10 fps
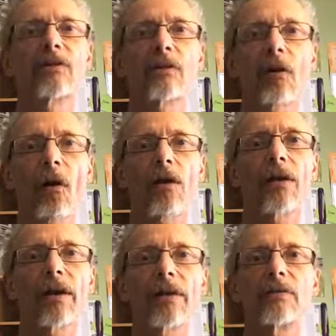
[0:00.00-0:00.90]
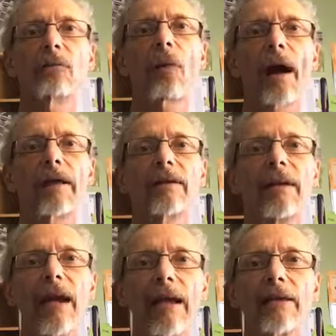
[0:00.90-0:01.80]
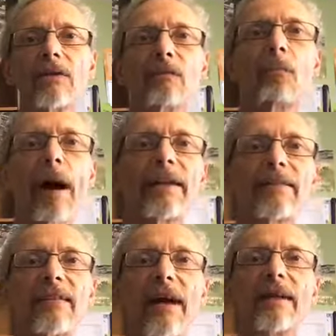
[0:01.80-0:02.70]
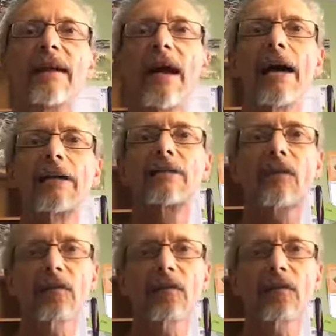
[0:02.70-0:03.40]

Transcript: in your heart and in your mind and in your mindset and in your